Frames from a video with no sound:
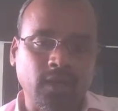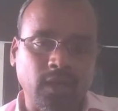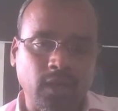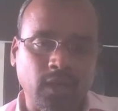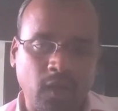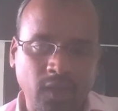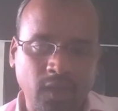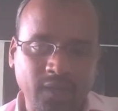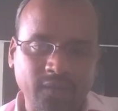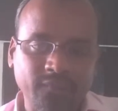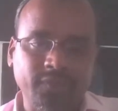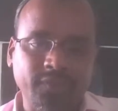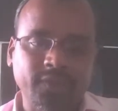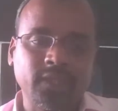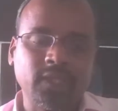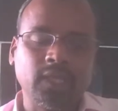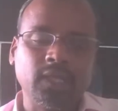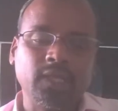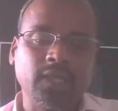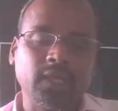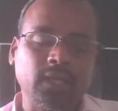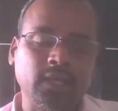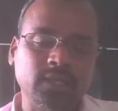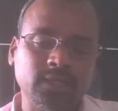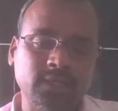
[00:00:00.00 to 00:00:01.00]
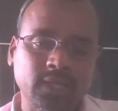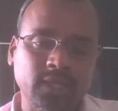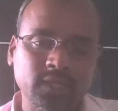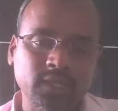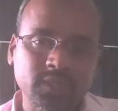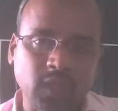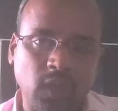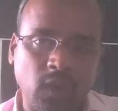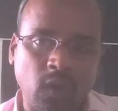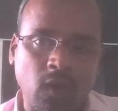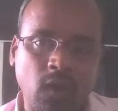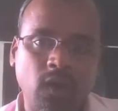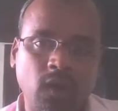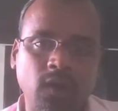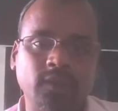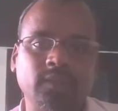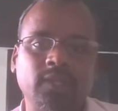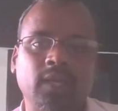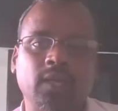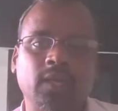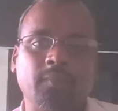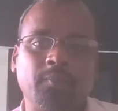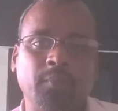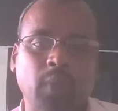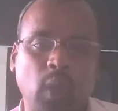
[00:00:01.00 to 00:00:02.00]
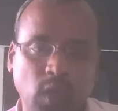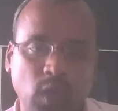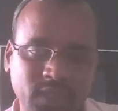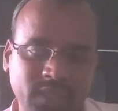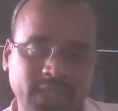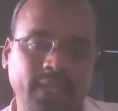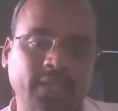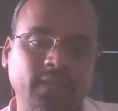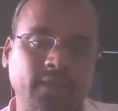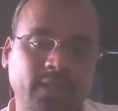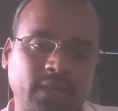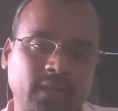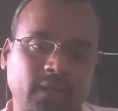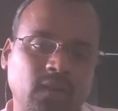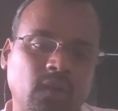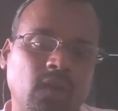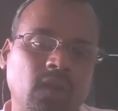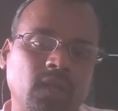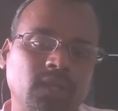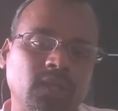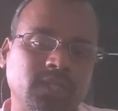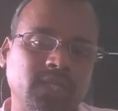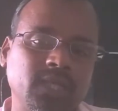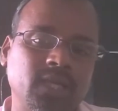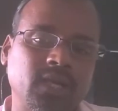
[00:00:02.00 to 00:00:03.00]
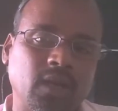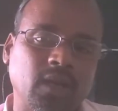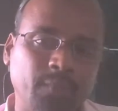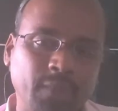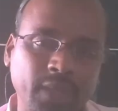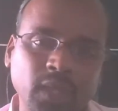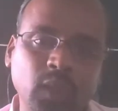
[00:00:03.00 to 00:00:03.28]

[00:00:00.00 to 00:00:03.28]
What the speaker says: artificial intelligence or the blockchain technology come